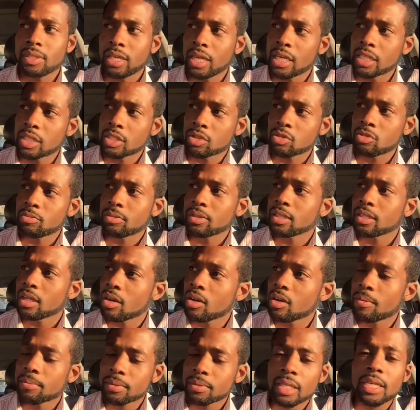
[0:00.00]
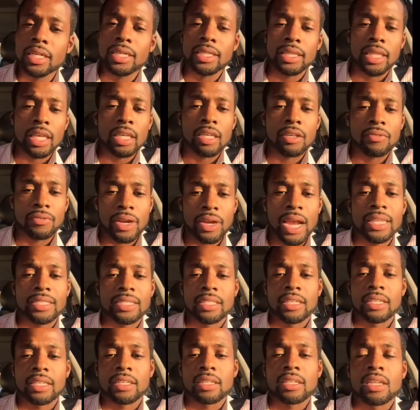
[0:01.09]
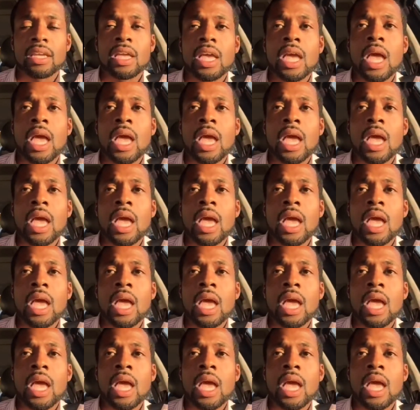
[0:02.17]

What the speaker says: The answer will be, no, I'm good. Thank you for asking.